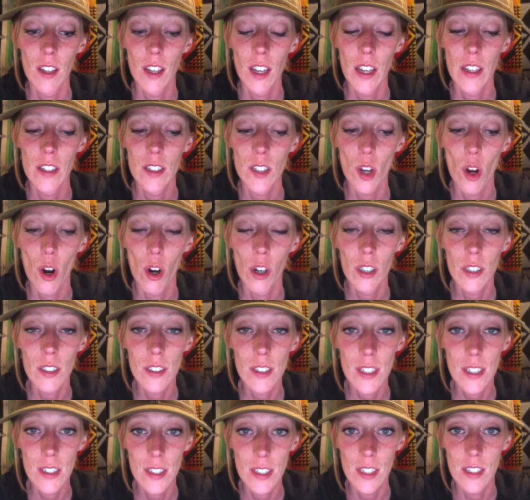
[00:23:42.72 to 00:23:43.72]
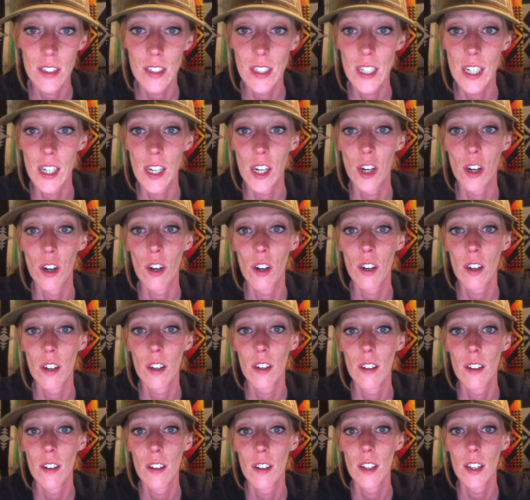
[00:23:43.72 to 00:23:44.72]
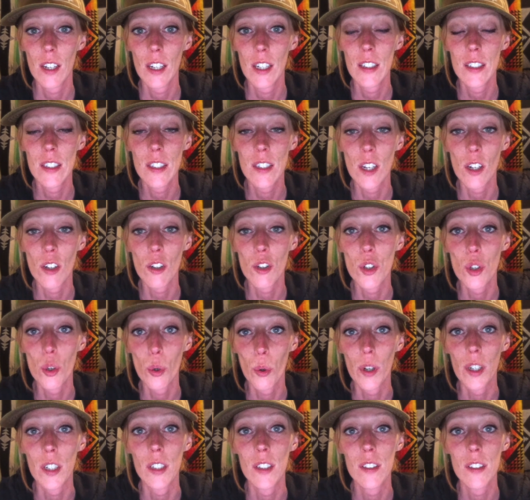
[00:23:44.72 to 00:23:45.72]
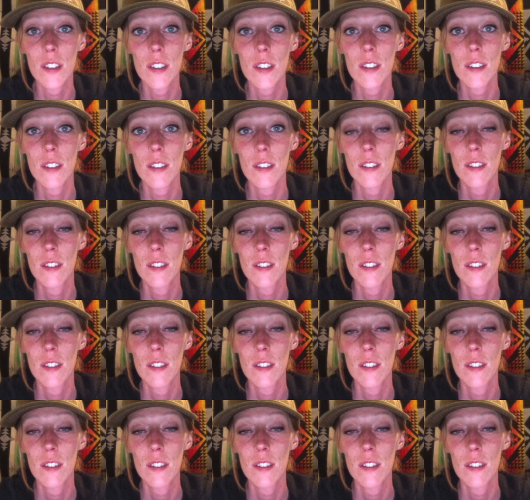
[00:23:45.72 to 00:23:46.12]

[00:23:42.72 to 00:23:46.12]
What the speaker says: as hard as this is to hear, it's their choice.